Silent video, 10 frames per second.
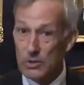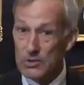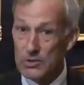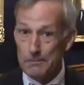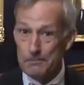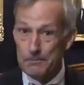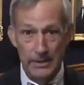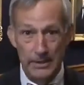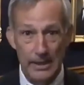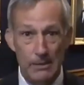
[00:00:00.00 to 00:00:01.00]
Labor Day
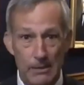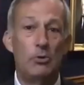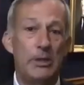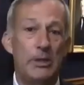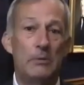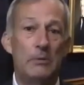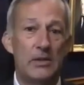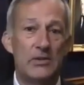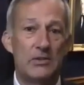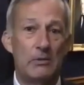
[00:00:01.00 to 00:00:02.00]
will be upon us, and we all
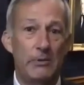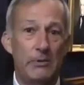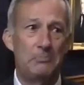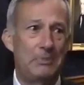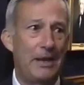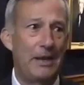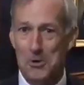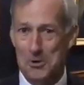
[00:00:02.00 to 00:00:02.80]
get back to work, right?